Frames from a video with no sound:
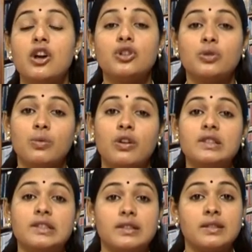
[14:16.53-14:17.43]
towards
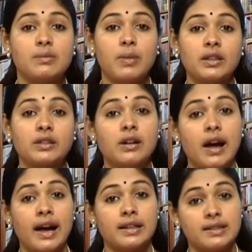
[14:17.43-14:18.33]
his mother
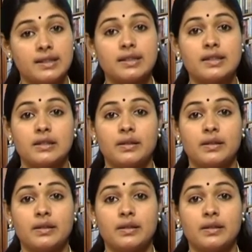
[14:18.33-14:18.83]
and sister.